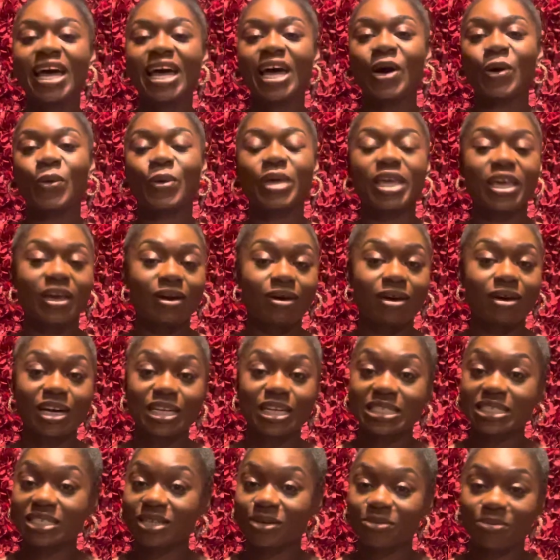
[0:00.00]
We are
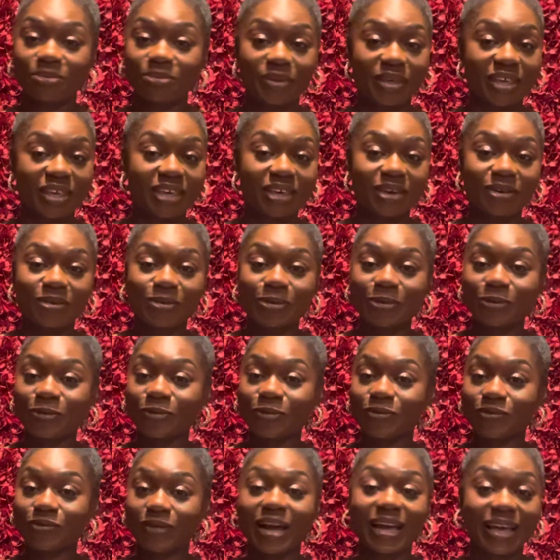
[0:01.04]
jumping
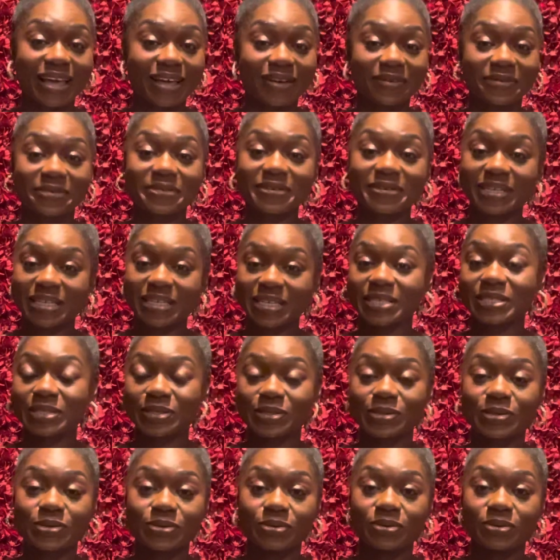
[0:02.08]
right on
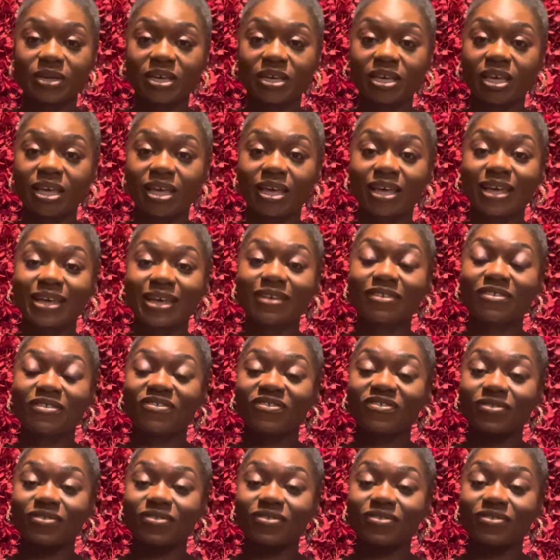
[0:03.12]
into it.